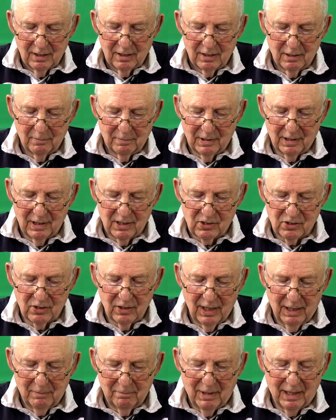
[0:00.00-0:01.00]
the
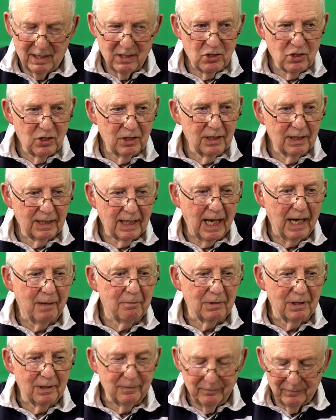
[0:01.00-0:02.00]
person managing the
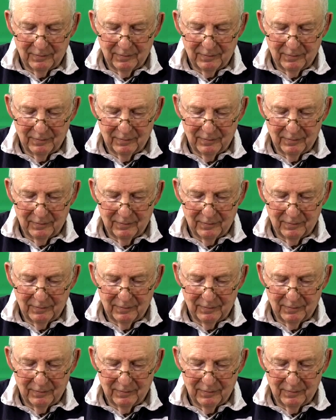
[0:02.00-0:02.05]
camera.